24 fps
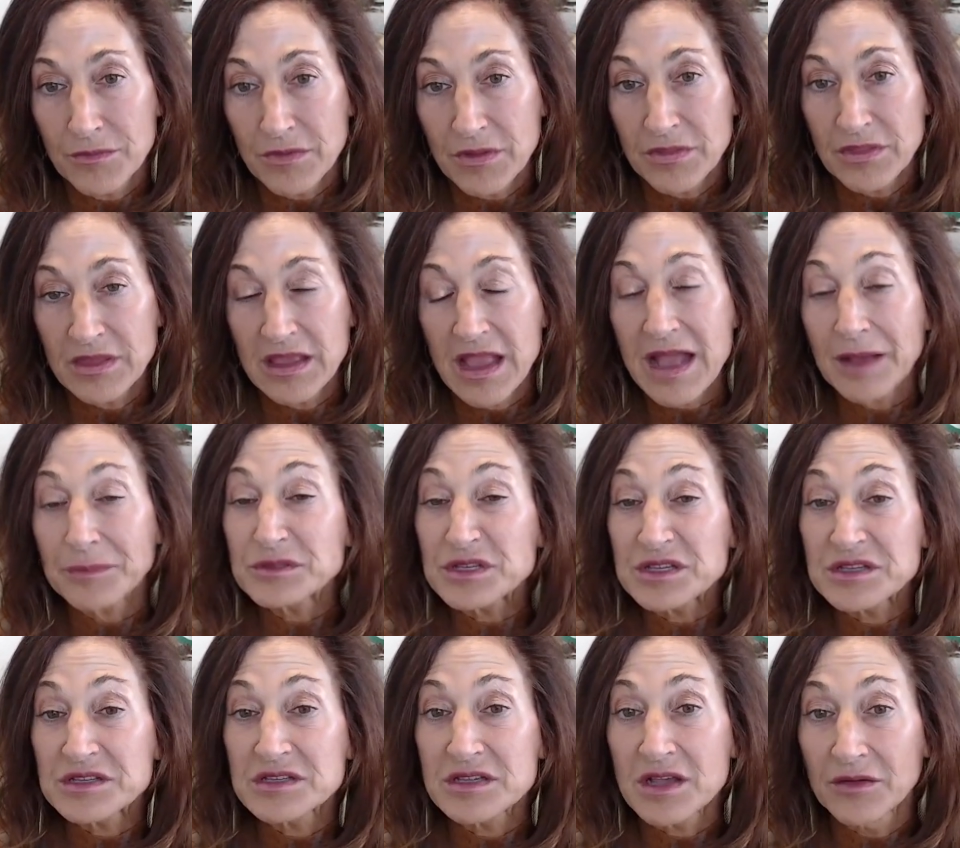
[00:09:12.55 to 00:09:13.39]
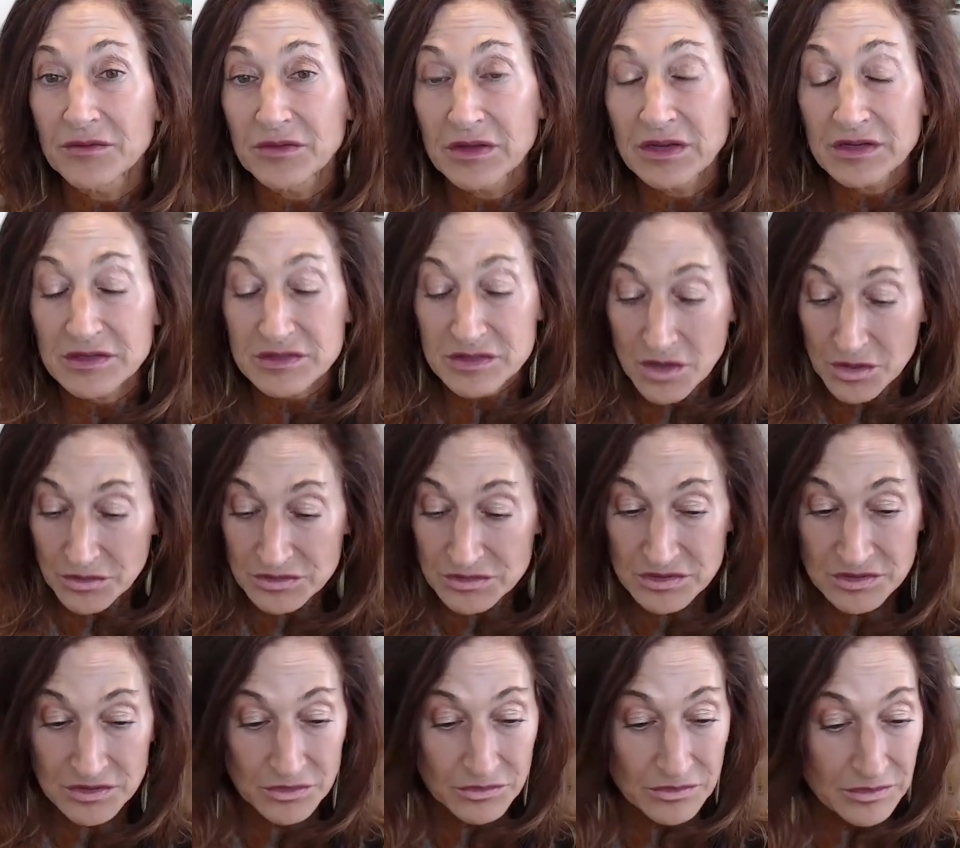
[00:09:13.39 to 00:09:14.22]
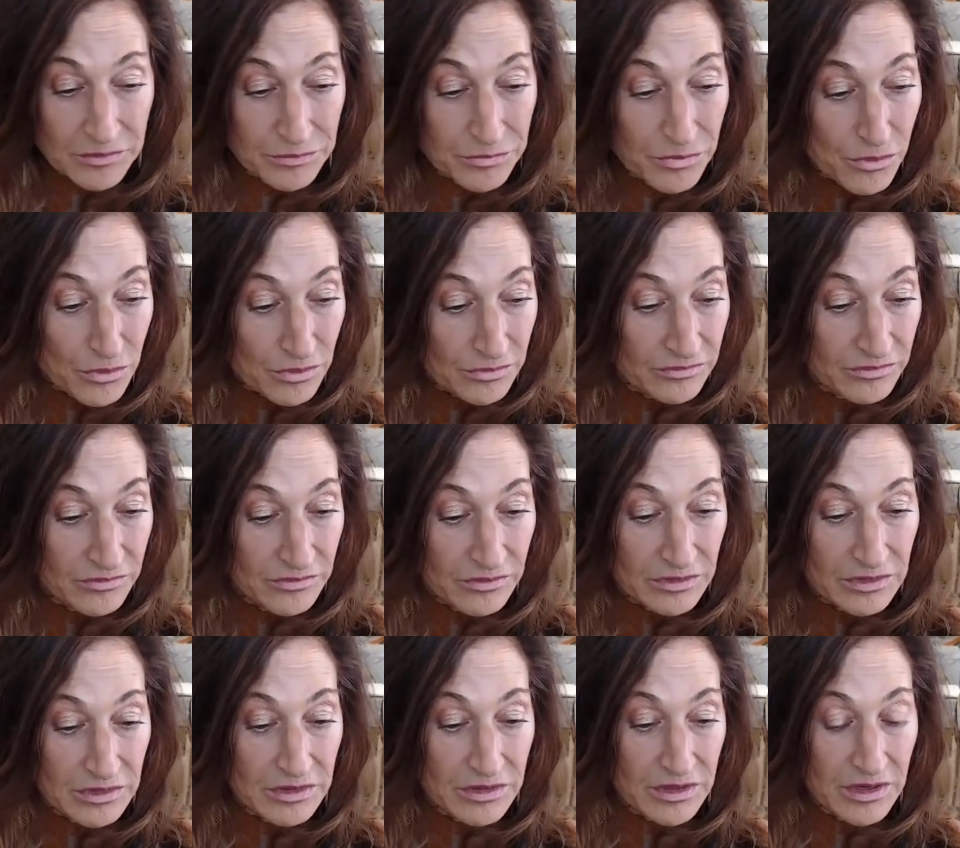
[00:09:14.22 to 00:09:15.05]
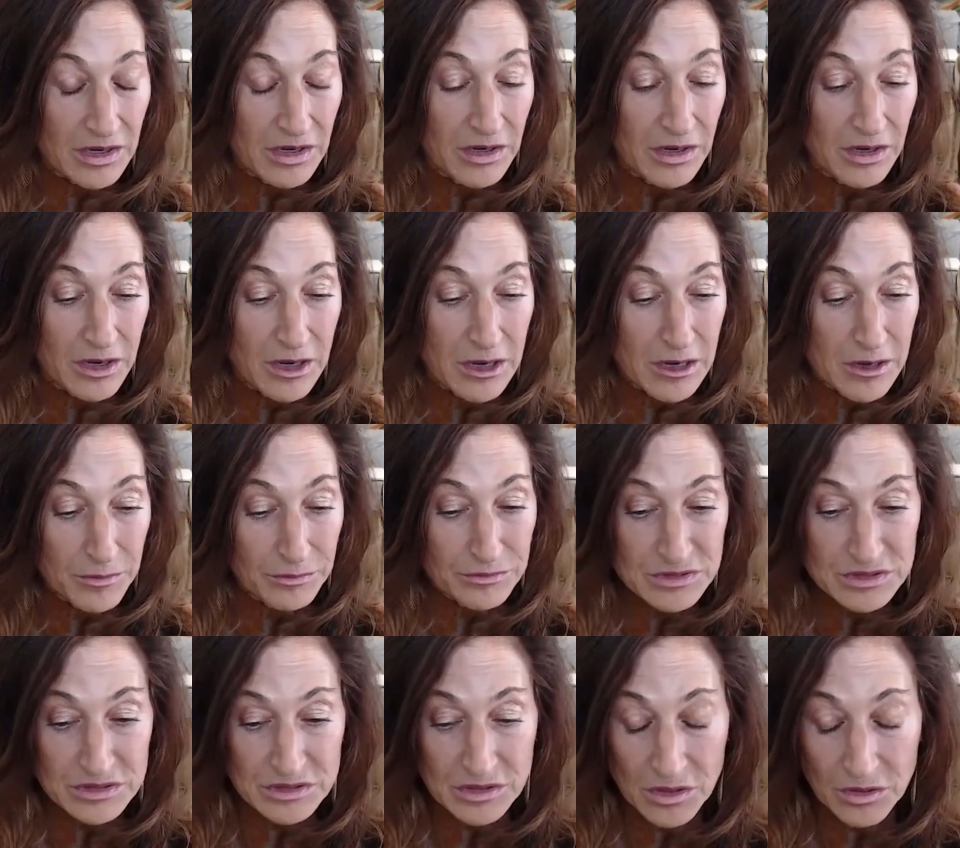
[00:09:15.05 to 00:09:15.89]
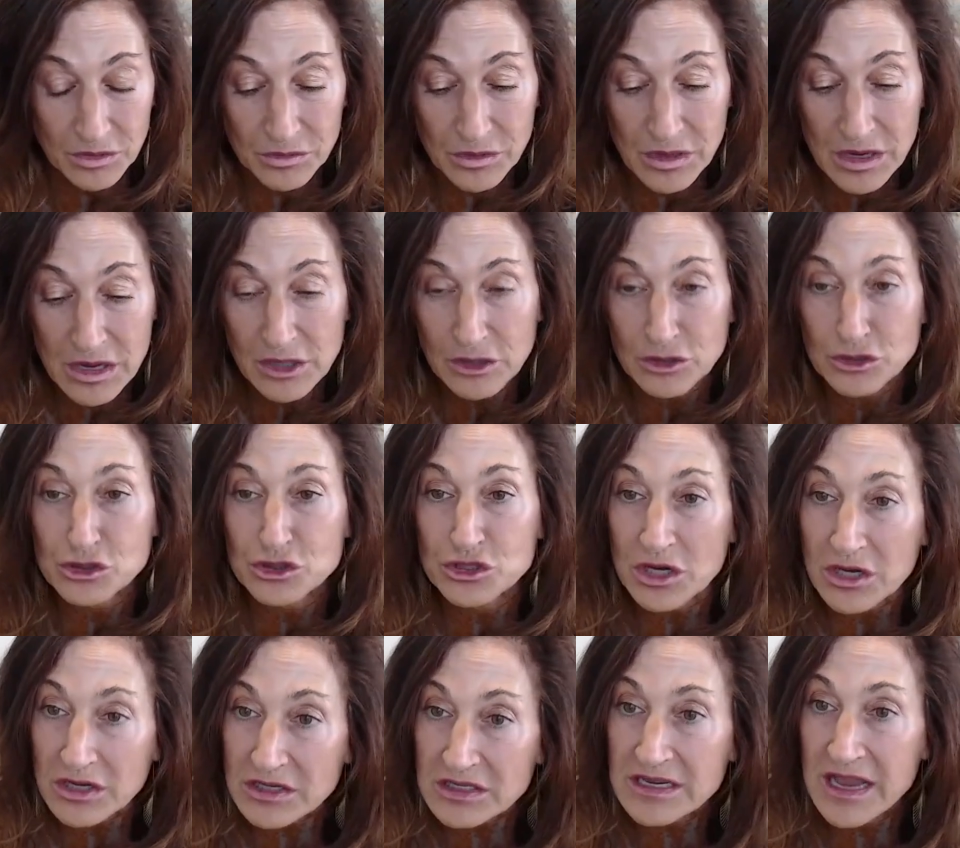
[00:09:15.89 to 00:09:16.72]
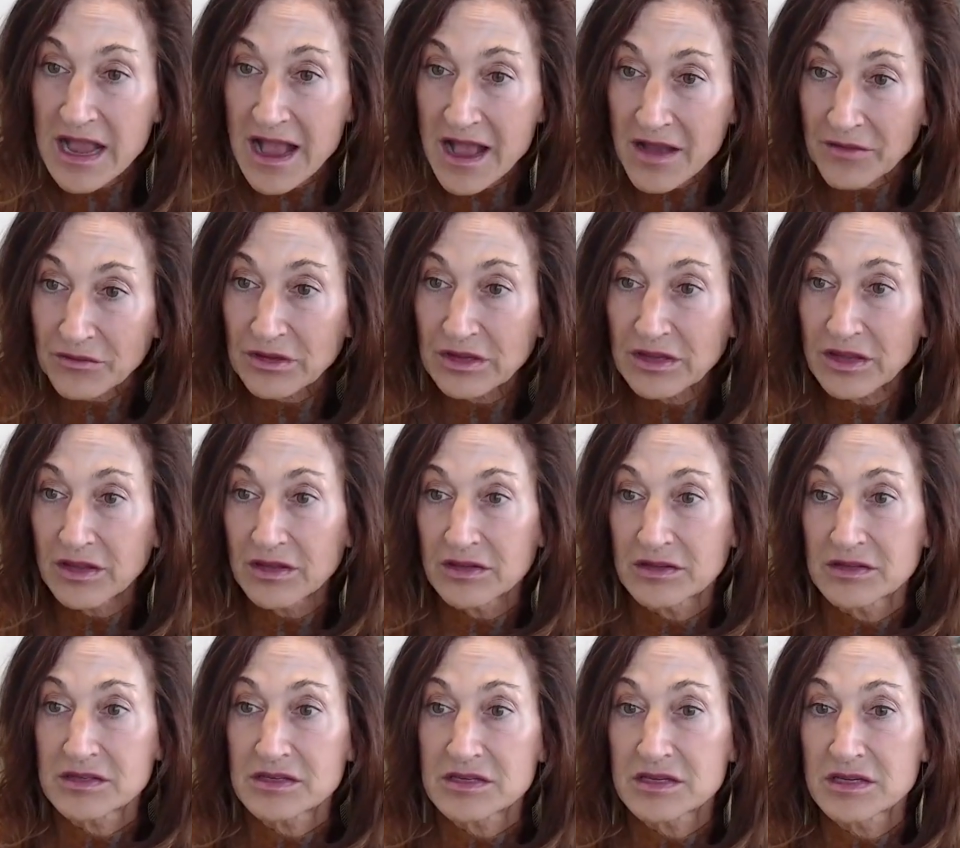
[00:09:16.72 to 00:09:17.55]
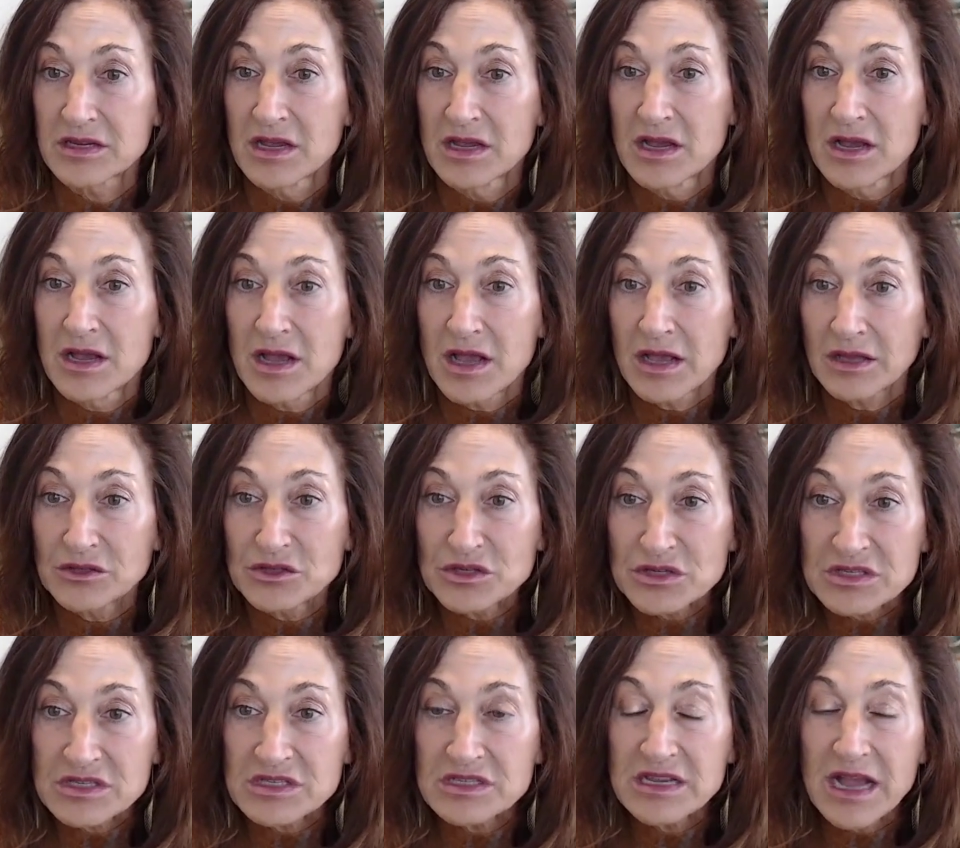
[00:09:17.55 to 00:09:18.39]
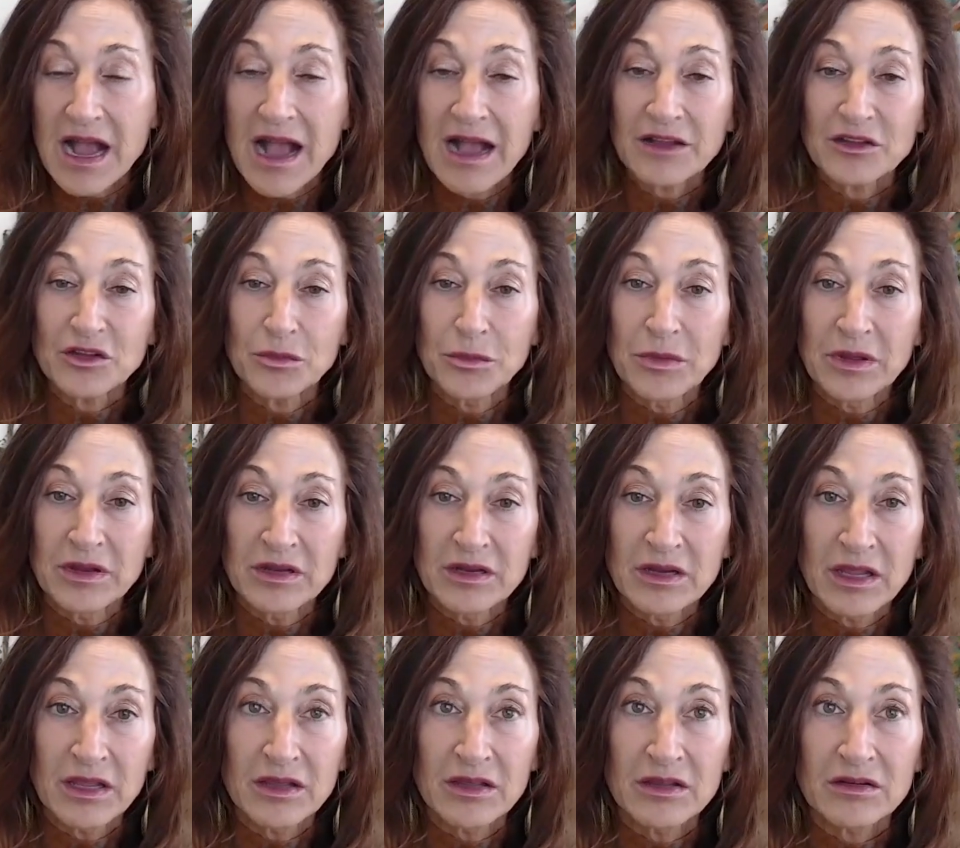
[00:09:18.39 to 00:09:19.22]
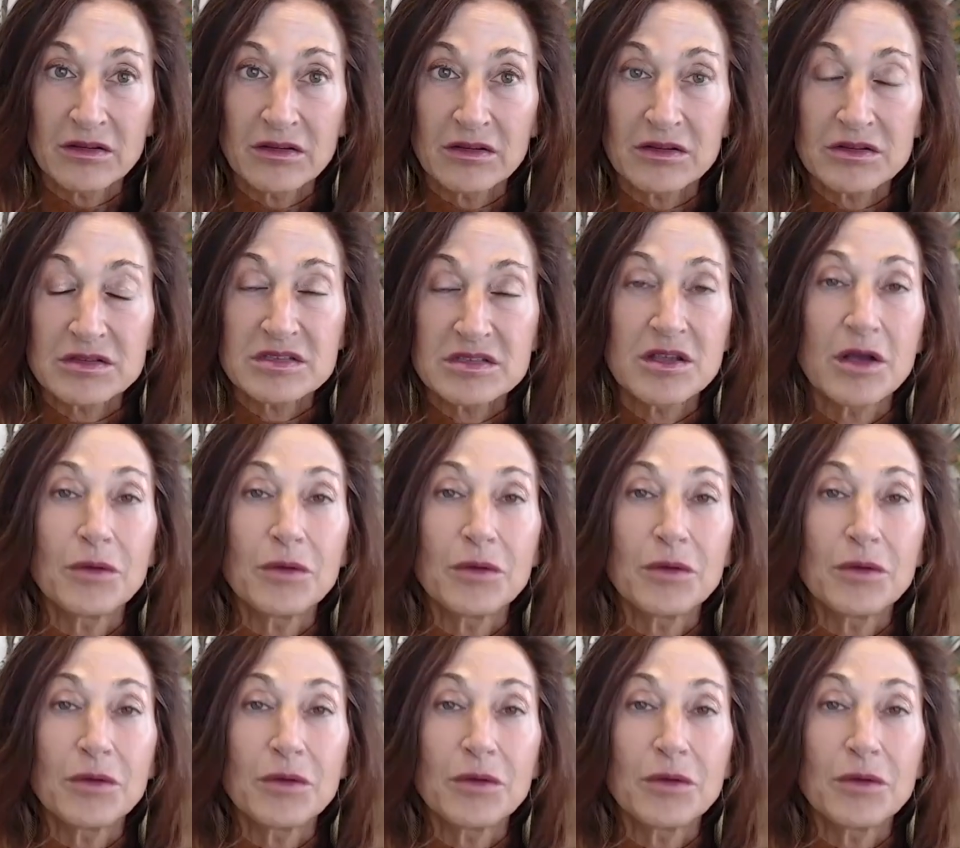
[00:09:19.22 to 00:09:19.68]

The absence of it is also important. So just having it and just documenting it,